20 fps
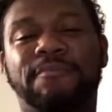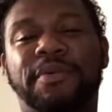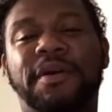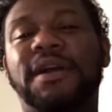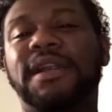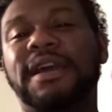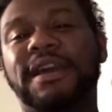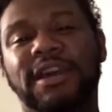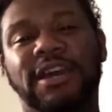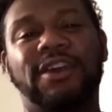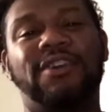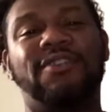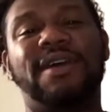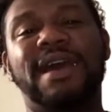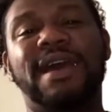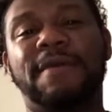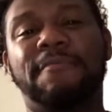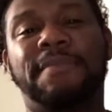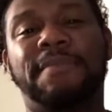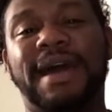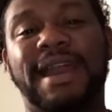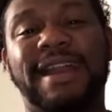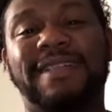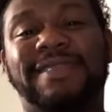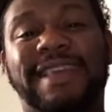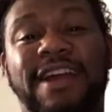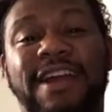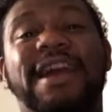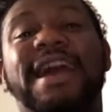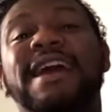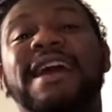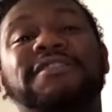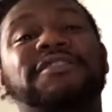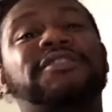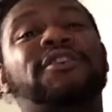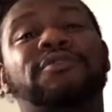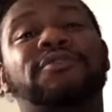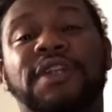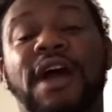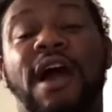pulling you, but there is
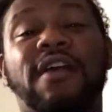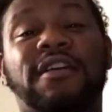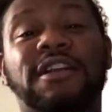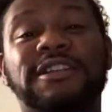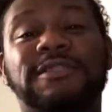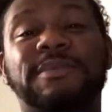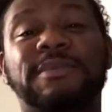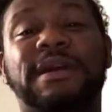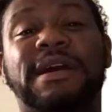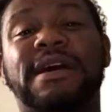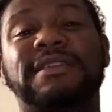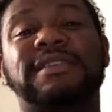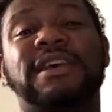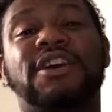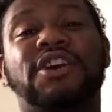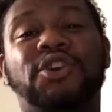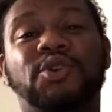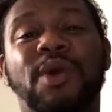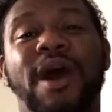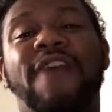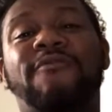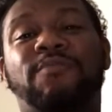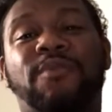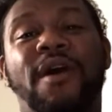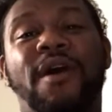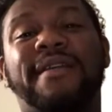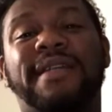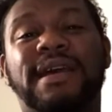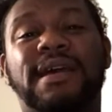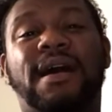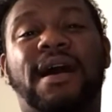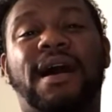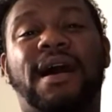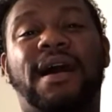no darkness because you have brought